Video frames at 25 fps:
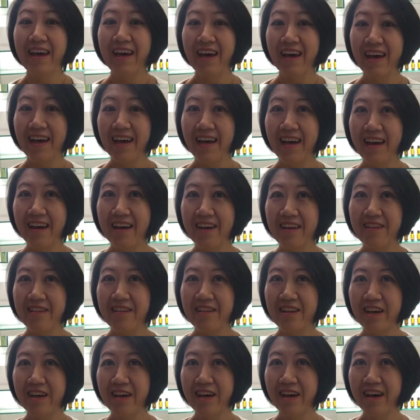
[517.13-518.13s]

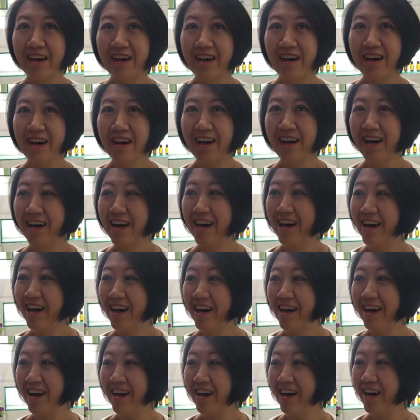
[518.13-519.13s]
And uh, because you
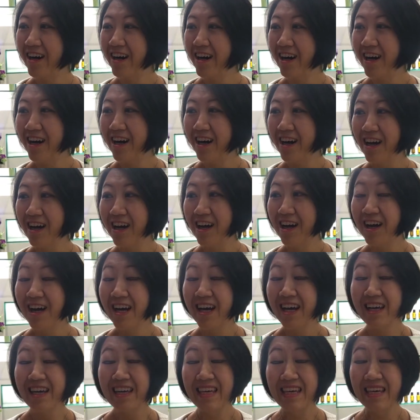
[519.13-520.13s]
felt just so alone.